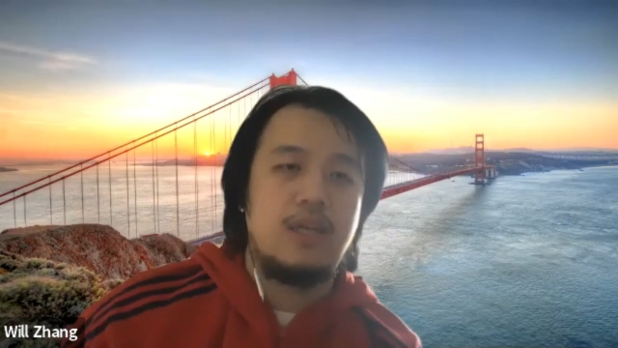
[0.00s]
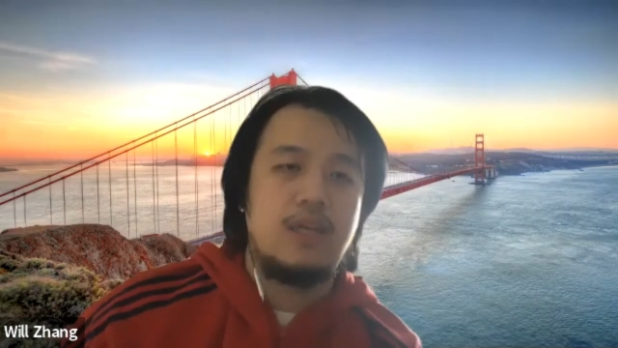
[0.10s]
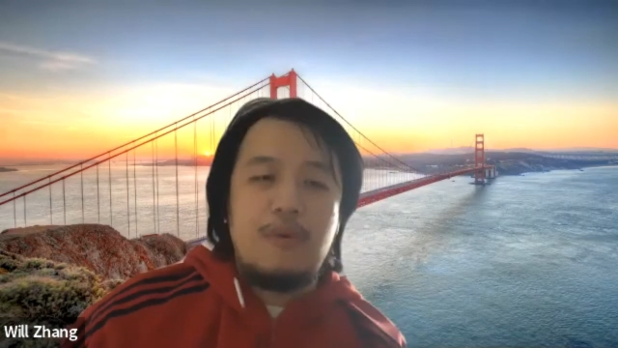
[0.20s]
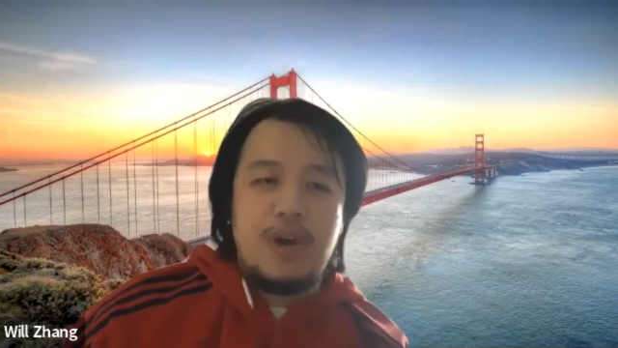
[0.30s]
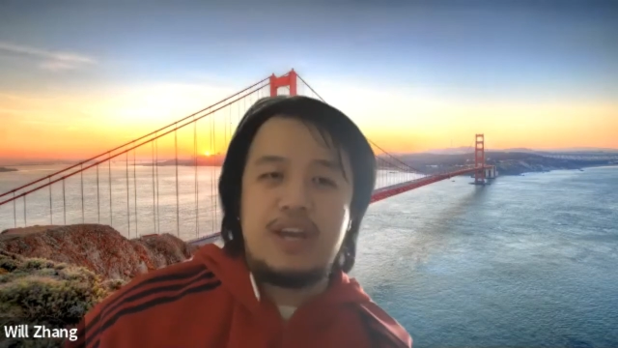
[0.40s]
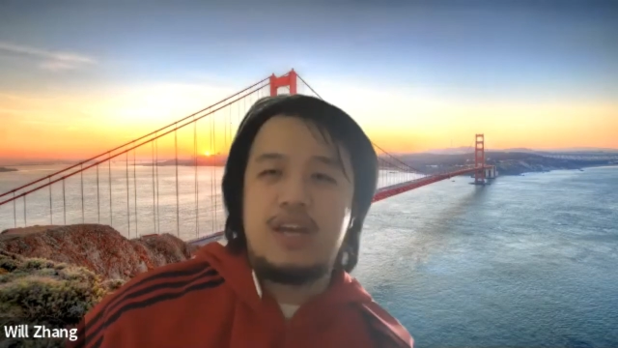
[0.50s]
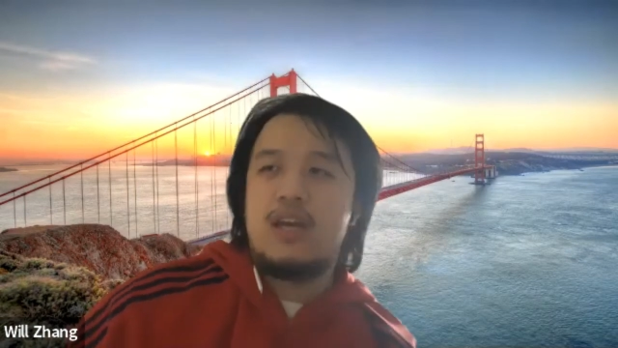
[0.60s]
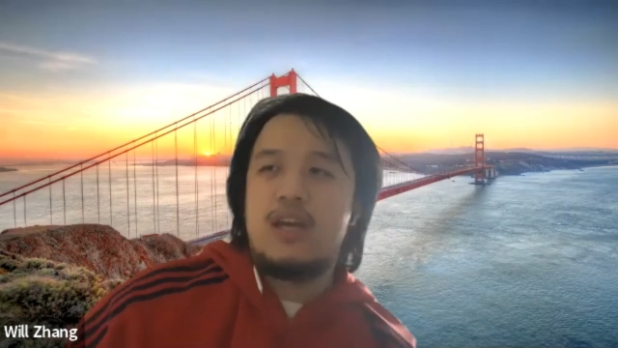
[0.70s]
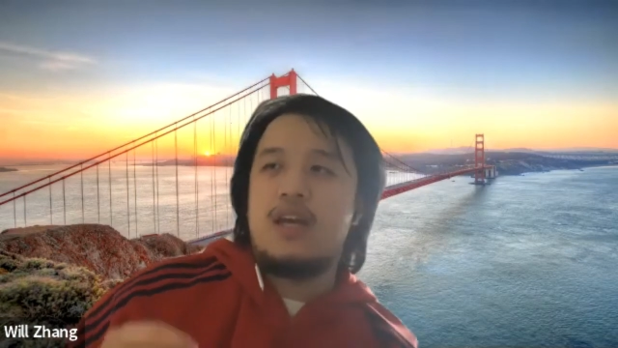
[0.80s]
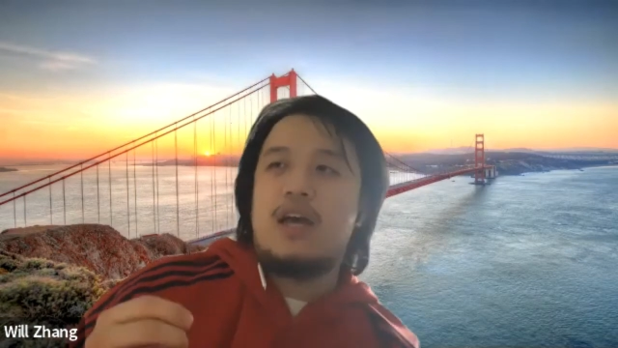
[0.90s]
That
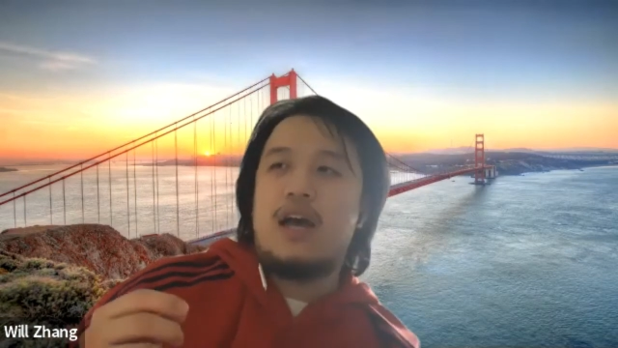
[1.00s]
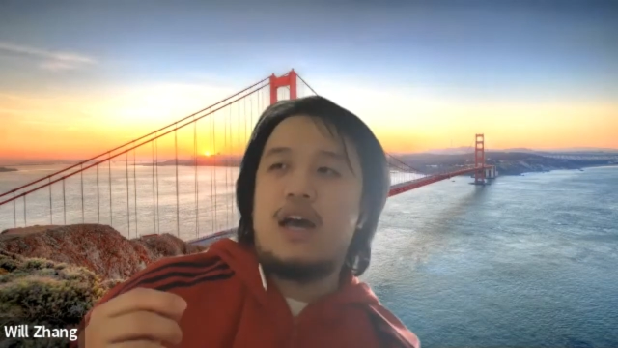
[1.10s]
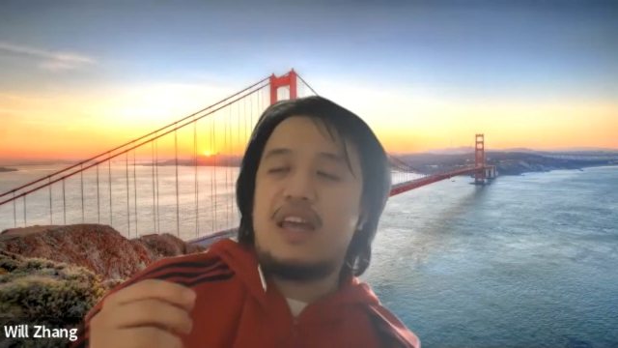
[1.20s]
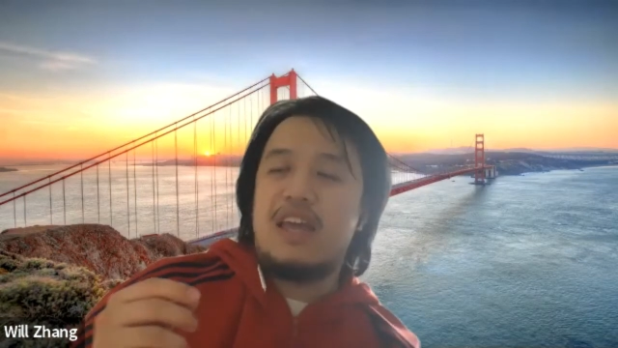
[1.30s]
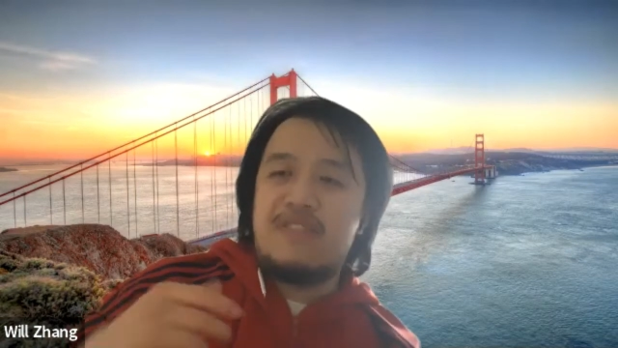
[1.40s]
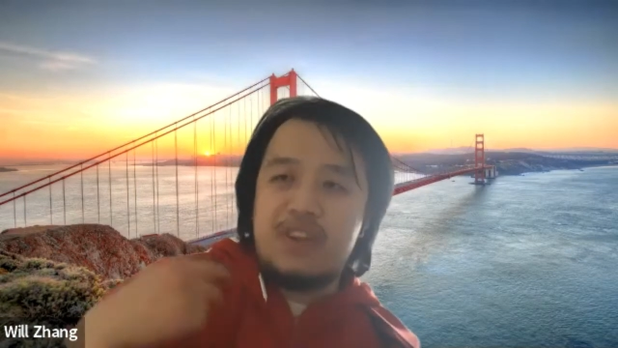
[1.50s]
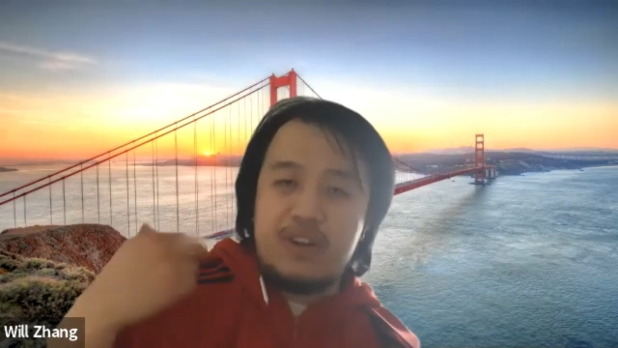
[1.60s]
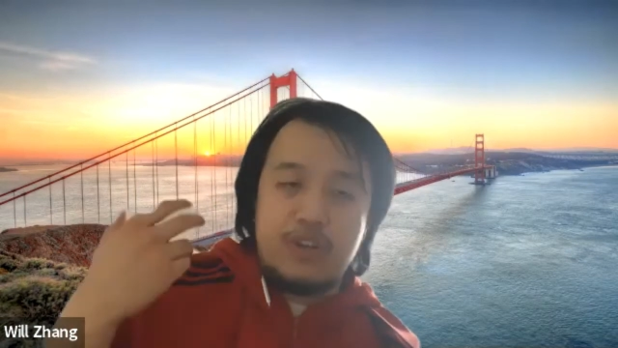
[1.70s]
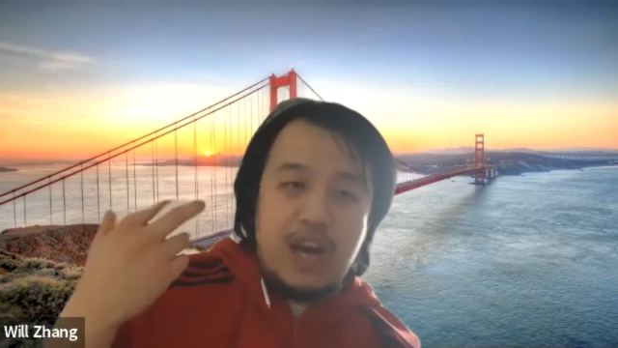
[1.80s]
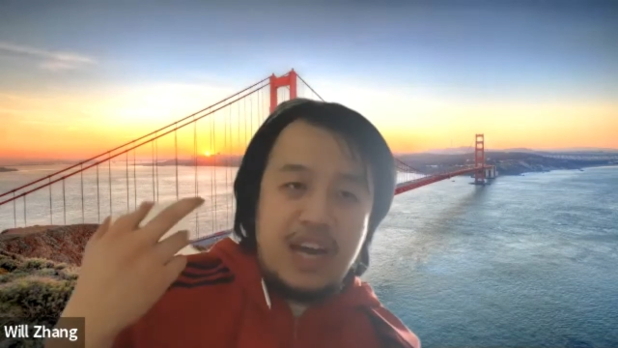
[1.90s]
way, if
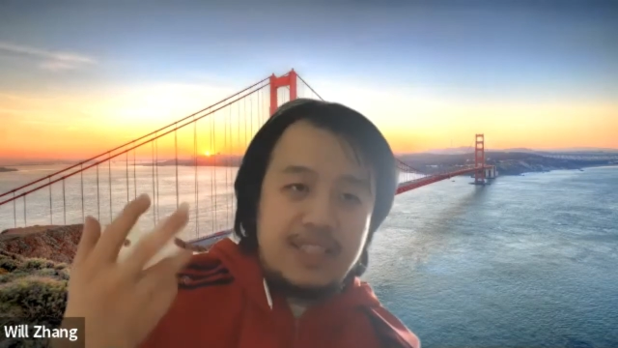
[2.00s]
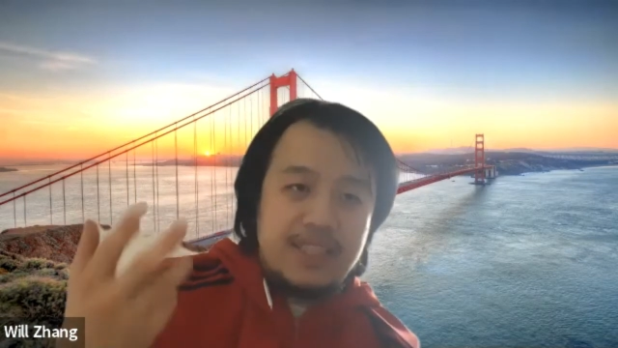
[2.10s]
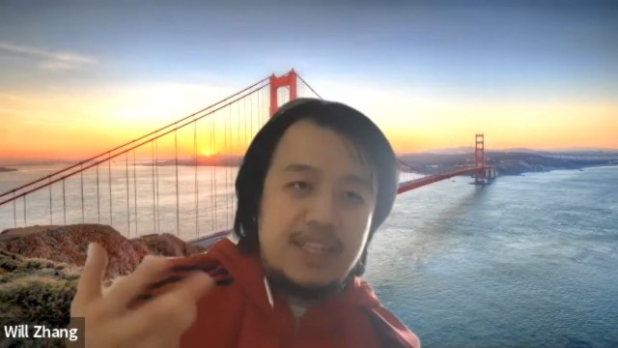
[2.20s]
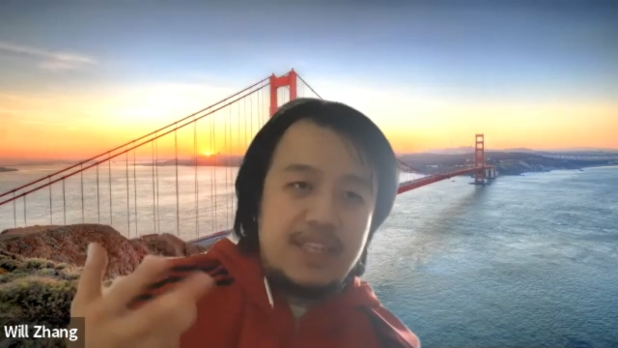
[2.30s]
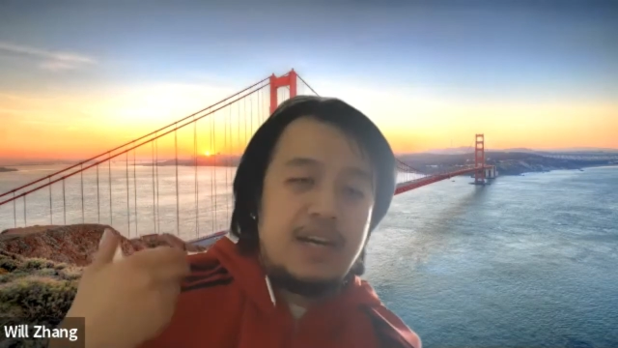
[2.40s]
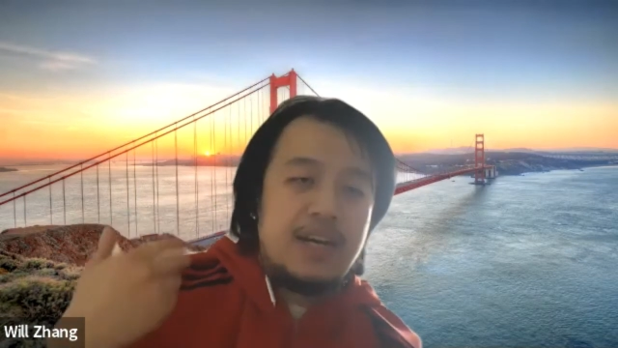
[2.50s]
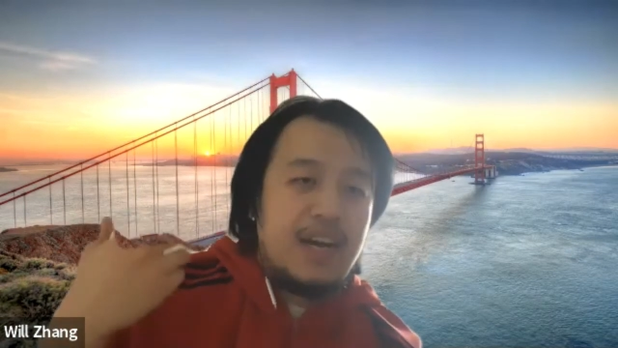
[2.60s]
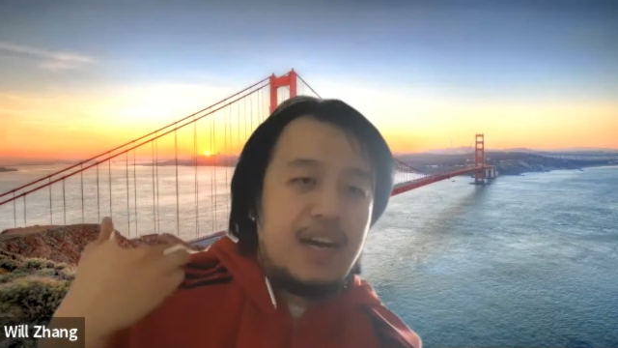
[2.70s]
your idea